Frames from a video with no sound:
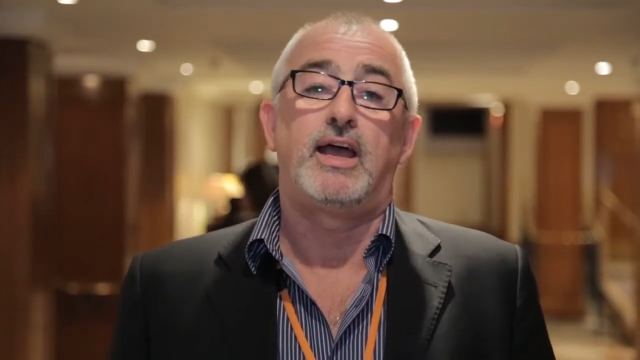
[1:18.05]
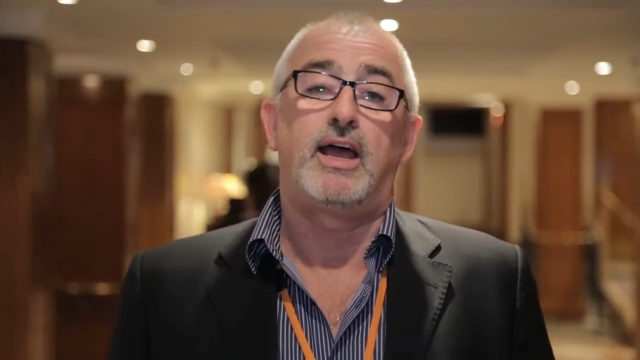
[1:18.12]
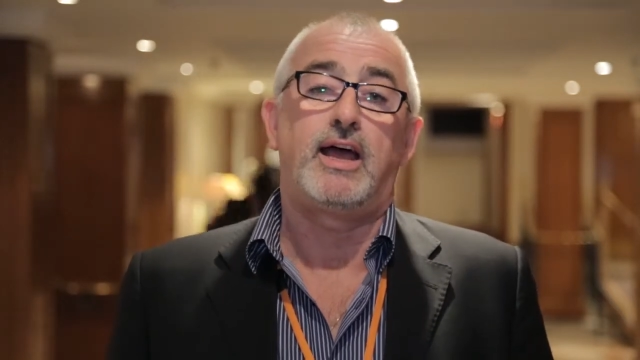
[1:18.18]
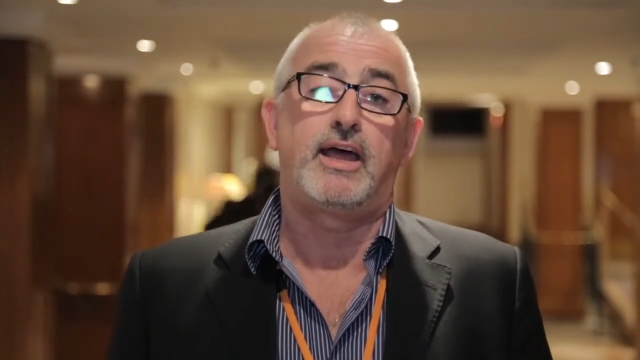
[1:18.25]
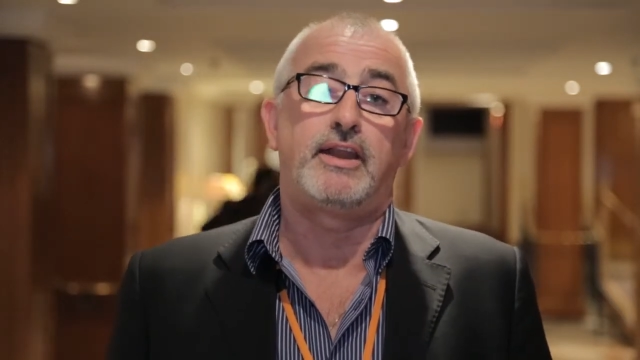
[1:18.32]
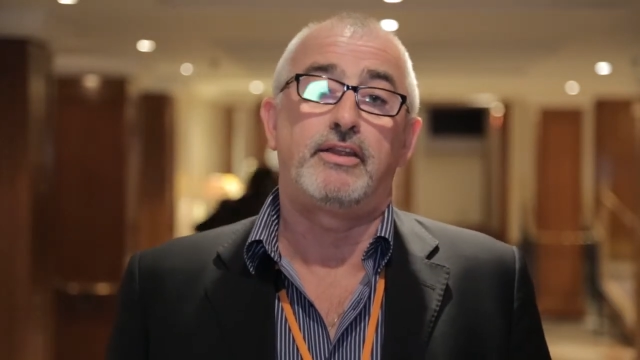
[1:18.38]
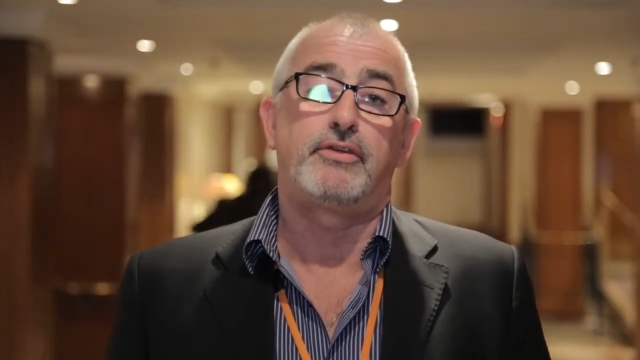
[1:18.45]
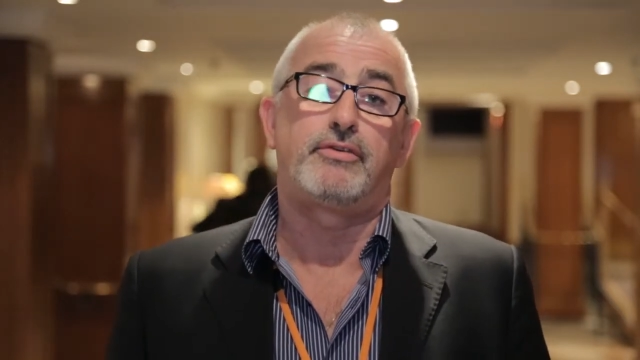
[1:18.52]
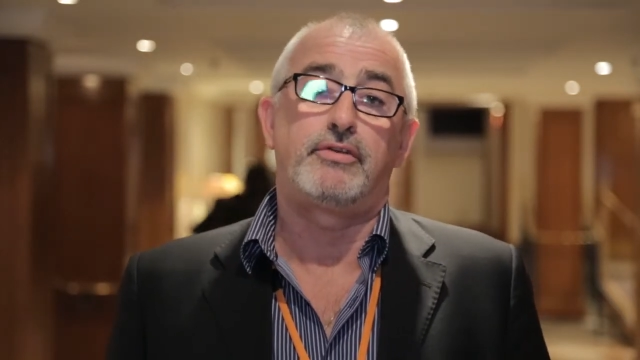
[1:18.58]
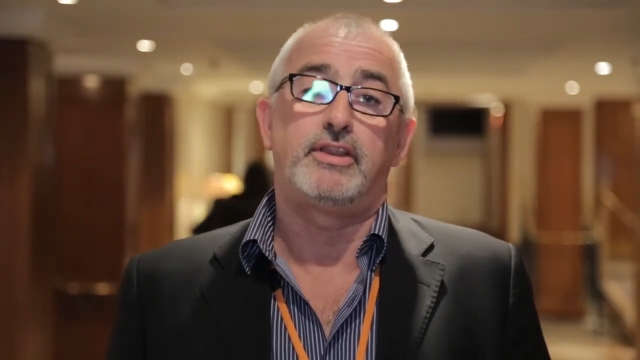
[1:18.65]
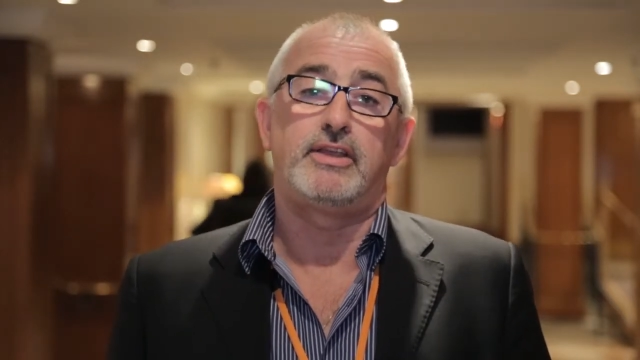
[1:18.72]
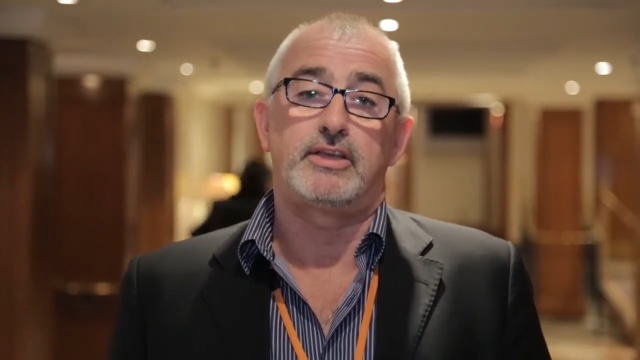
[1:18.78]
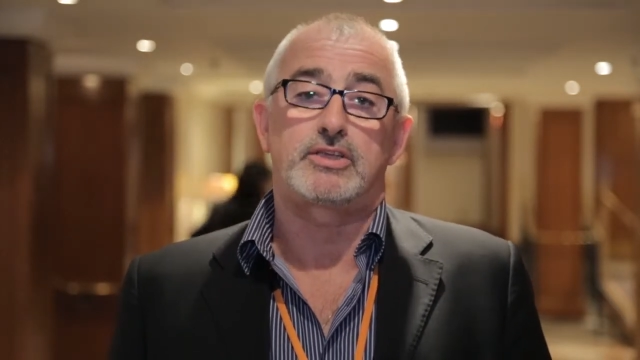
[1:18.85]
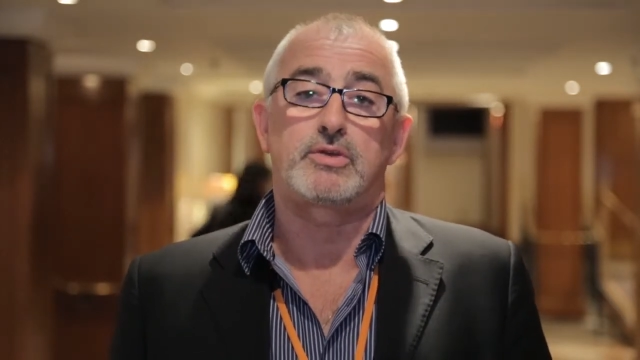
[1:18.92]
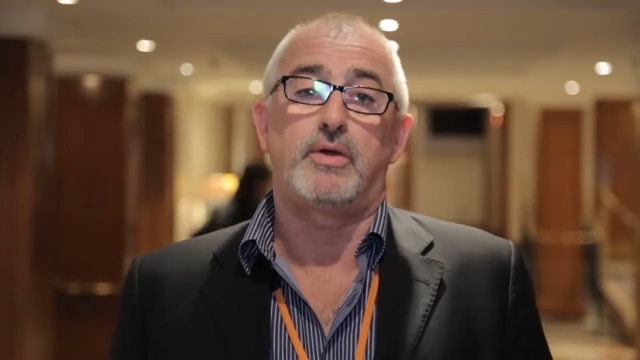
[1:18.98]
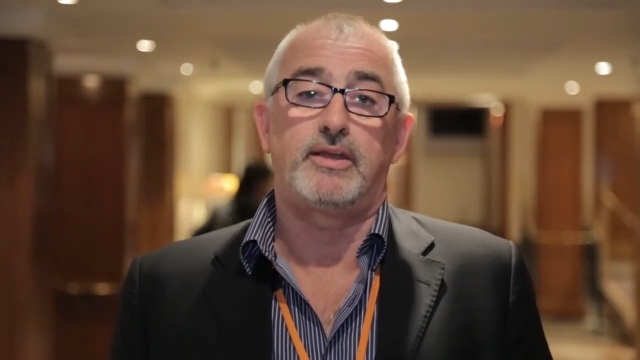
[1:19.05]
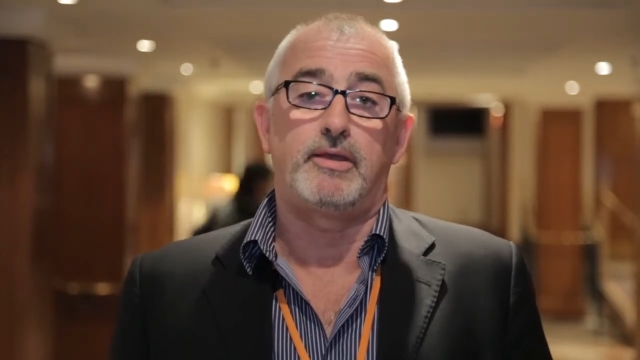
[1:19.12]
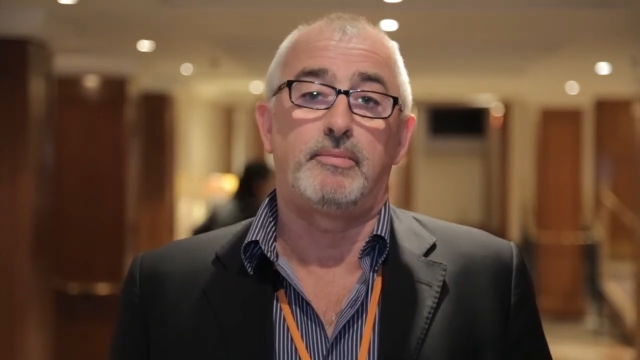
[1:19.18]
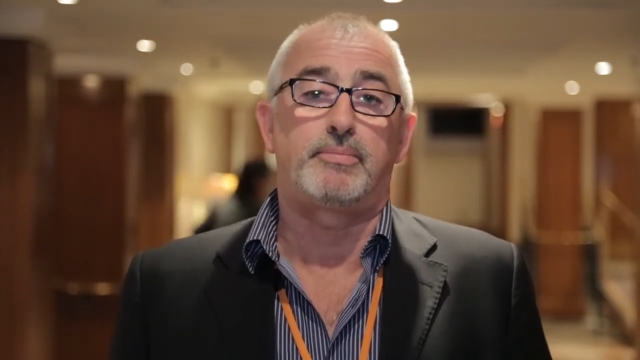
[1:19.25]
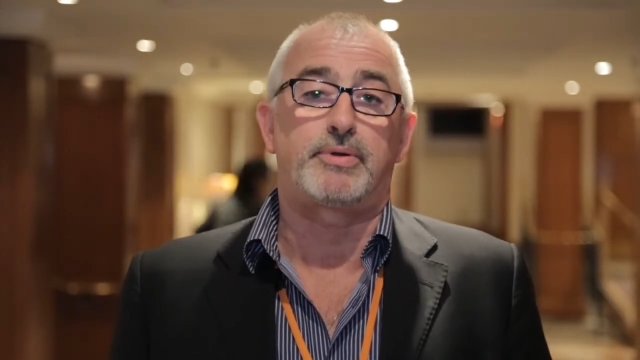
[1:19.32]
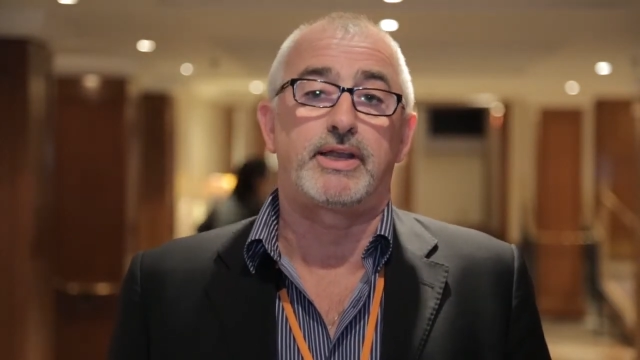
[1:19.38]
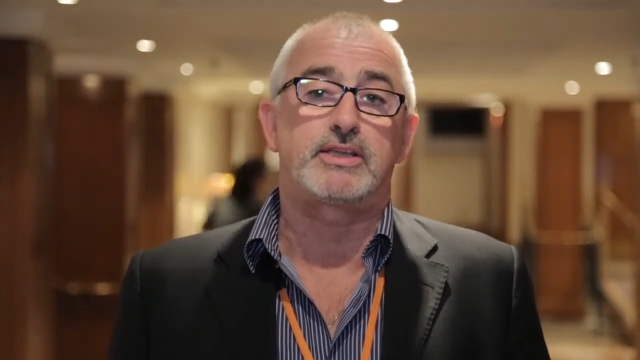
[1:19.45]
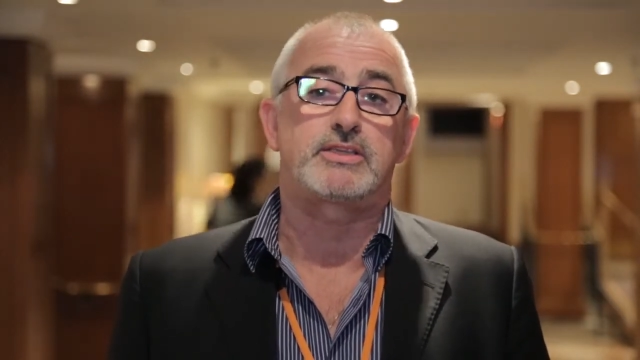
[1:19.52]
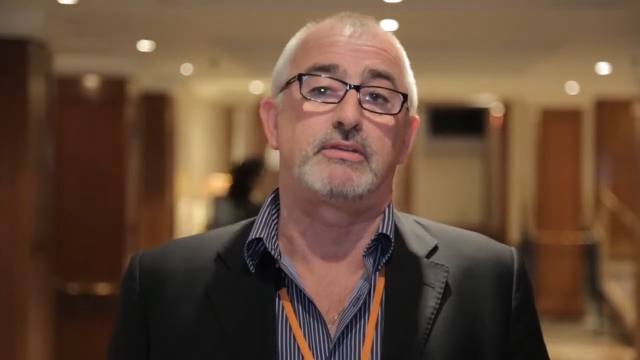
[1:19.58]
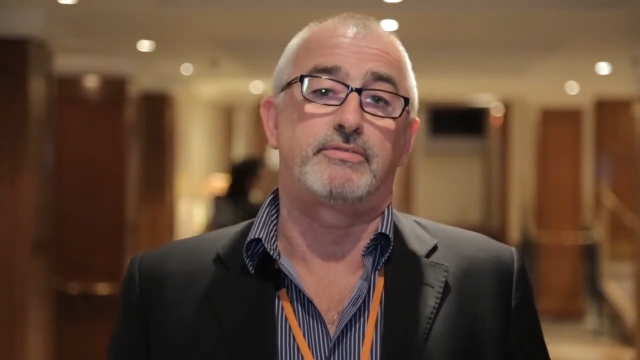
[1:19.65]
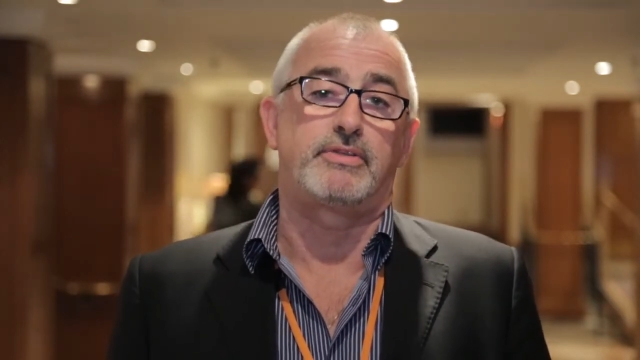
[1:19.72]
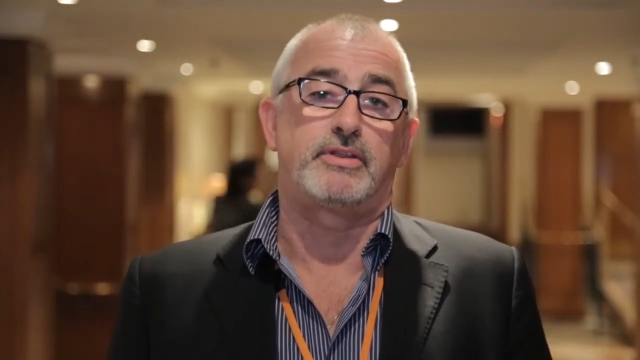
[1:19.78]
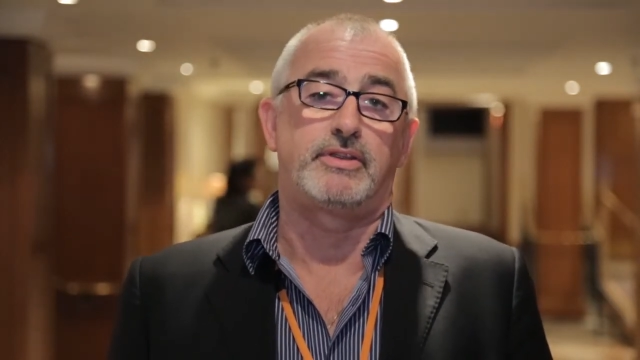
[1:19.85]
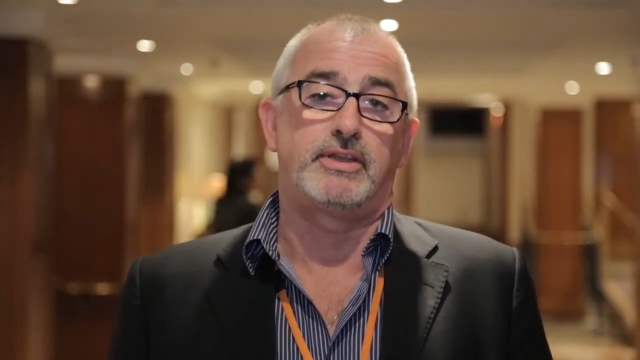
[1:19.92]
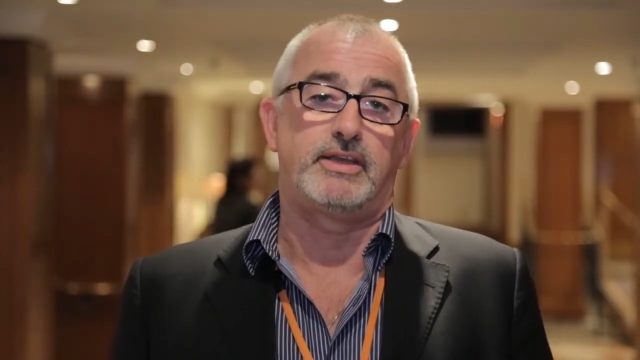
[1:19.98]
and it really is quite impressive
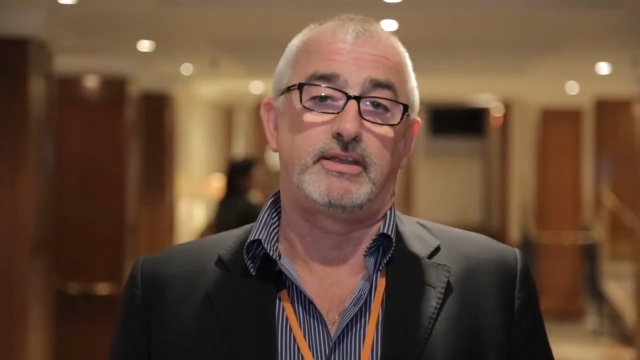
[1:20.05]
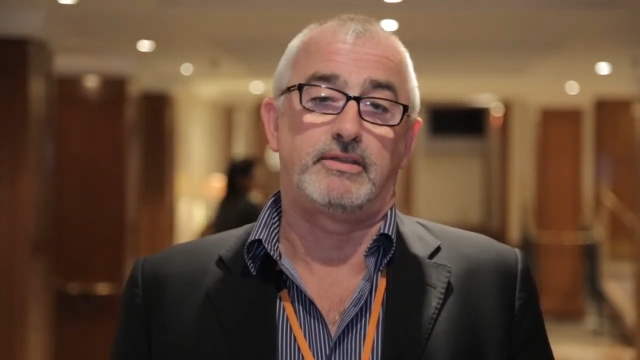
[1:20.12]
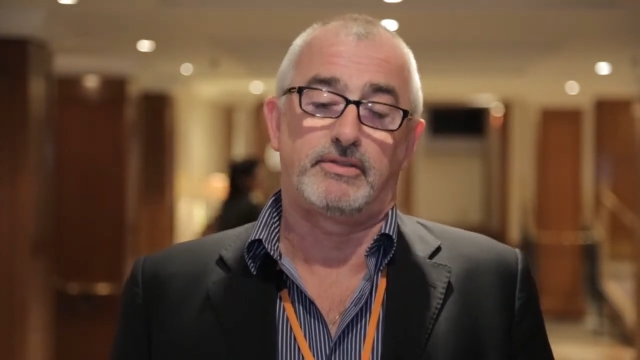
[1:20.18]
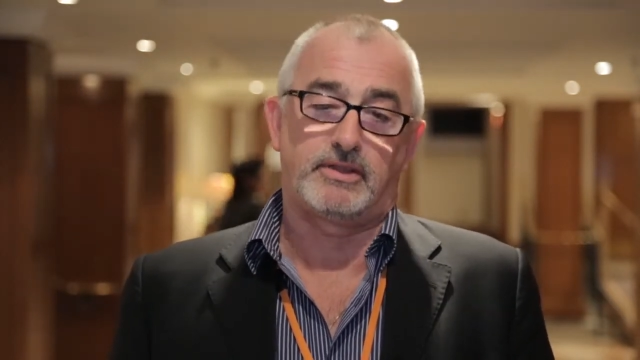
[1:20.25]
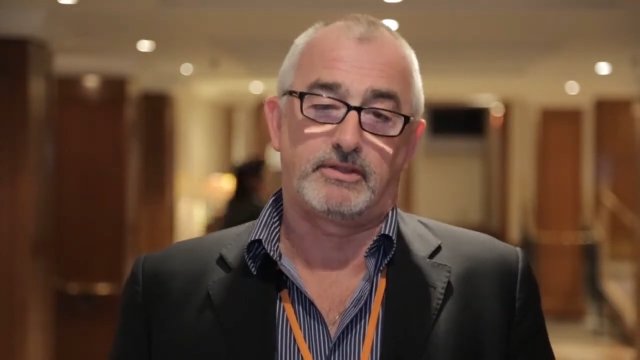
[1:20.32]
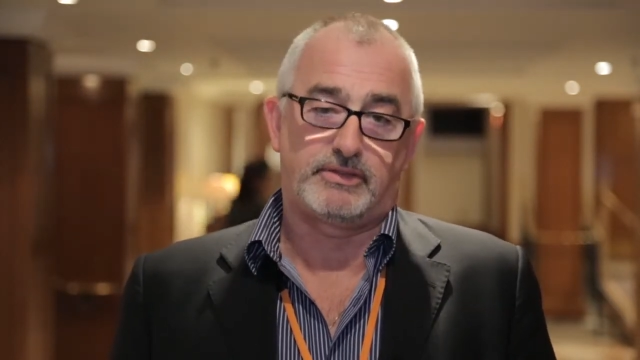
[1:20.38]
that they,